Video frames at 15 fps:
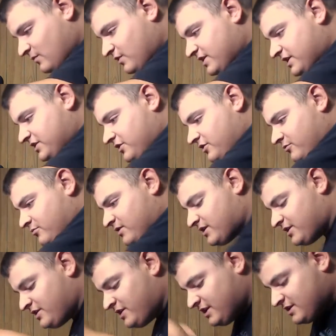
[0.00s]
Well, they do, but
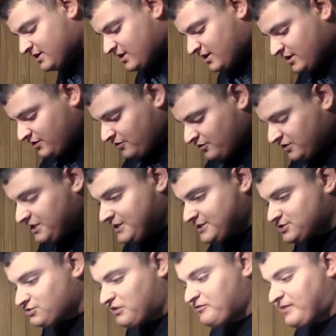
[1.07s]
you only need a
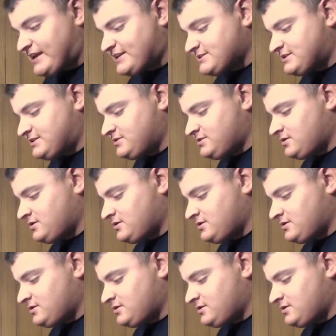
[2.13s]
short rest.